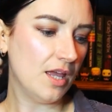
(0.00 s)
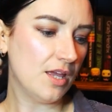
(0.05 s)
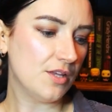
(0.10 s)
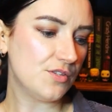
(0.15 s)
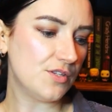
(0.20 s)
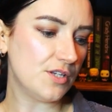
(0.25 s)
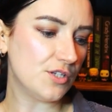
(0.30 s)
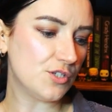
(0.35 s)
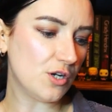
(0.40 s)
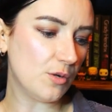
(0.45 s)

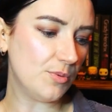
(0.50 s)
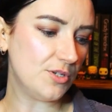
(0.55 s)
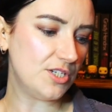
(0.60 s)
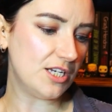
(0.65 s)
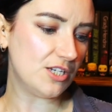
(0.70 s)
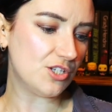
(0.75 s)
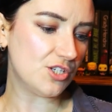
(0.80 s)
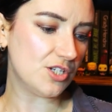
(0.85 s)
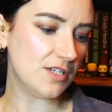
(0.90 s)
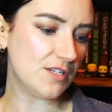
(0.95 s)
So the
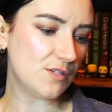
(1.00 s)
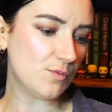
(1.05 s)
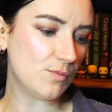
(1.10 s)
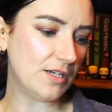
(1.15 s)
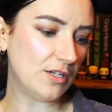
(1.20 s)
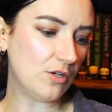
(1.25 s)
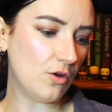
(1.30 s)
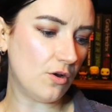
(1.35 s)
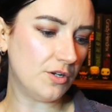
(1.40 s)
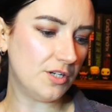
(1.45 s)
interpretation is,
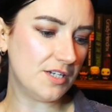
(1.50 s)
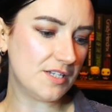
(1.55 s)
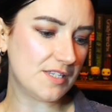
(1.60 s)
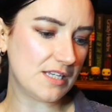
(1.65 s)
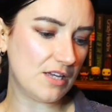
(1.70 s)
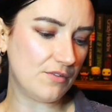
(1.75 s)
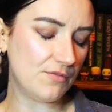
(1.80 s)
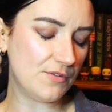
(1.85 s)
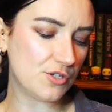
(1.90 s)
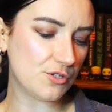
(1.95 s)
when caught in a
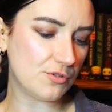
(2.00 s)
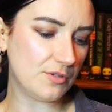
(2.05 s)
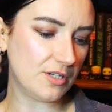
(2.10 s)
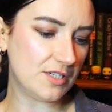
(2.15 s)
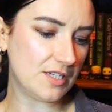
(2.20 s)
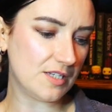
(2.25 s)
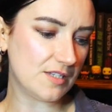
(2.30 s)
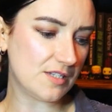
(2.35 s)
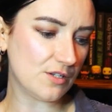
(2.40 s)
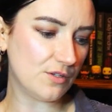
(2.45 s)
selfish or
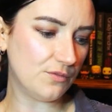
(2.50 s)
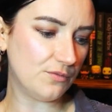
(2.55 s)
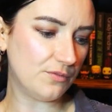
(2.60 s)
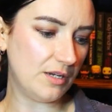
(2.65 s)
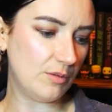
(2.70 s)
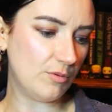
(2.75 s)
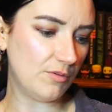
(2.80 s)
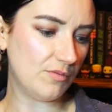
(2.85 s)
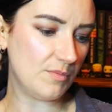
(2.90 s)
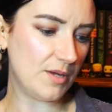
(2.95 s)
egotistical
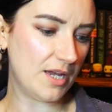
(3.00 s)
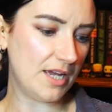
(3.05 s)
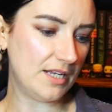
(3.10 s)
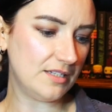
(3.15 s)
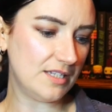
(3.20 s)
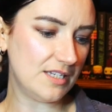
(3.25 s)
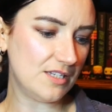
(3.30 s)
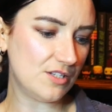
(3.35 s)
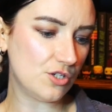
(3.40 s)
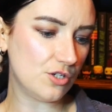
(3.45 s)
frame of
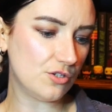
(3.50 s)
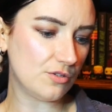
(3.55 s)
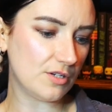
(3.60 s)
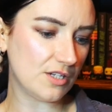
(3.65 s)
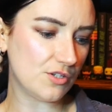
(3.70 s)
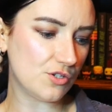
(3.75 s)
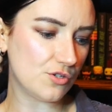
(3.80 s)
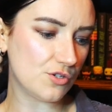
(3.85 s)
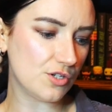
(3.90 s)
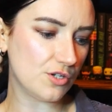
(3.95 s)
mind, these two
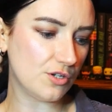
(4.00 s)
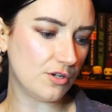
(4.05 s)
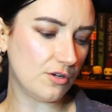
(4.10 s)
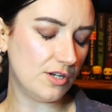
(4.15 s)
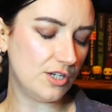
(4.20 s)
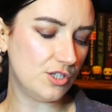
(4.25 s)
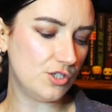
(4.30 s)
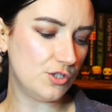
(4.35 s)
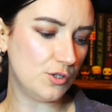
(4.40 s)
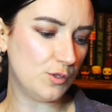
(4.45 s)
tricksters
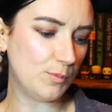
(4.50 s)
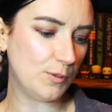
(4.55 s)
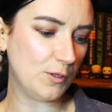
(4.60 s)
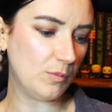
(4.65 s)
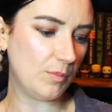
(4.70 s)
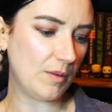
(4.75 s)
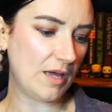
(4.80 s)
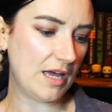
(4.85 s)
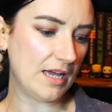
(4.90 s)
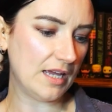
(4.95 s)
encourage you to
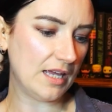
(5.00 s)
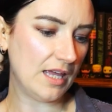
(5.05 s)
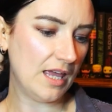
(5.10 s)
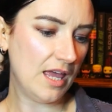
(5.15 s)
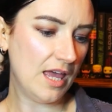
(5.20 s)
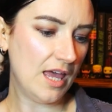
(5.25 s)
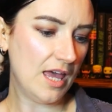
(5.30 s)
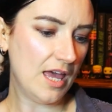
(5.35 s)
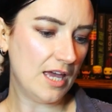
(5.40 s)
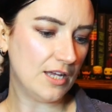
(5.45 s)
pull back
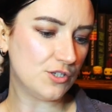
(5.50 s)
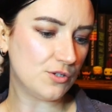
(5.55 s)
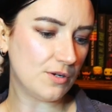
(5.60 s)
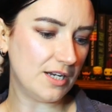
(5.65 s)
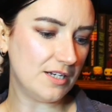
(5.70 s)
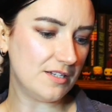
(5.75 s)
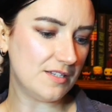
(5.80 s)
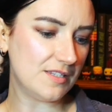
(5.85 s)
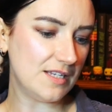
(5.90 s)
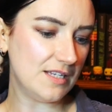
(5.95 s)
and
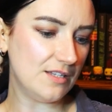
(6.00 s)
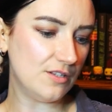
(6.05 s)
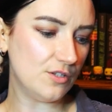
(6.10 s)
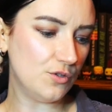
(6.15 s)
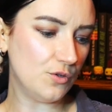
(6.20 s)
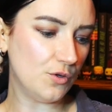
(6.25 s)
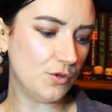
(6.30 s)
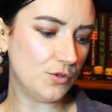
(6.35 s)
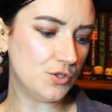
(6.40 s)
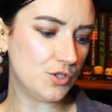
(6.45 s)
try to see the
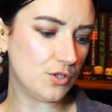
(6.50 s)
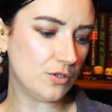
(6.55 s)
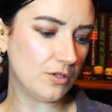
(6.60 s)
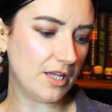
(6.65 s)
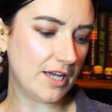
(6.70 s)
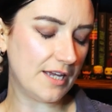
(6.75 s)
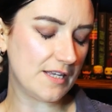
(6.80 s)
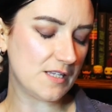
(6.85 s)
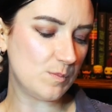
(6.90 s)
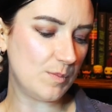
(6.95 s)

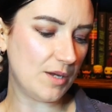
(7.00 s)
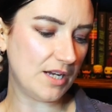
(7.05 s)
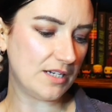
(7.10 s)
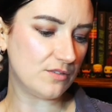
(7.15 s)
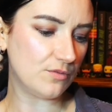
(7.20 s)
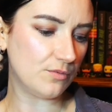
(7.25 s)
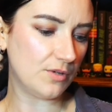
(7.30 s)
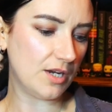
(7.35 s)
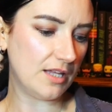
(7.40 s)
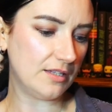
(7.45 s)
non-dual aspect
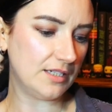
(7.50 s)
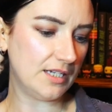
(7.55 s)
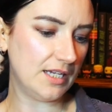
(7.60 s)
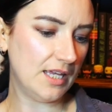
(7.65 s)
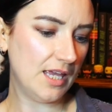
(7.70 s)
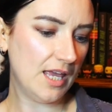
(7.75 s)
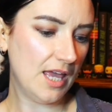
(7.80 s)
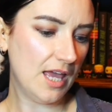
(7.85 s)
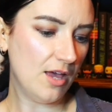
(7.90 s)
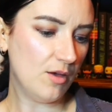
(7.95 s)
of reality.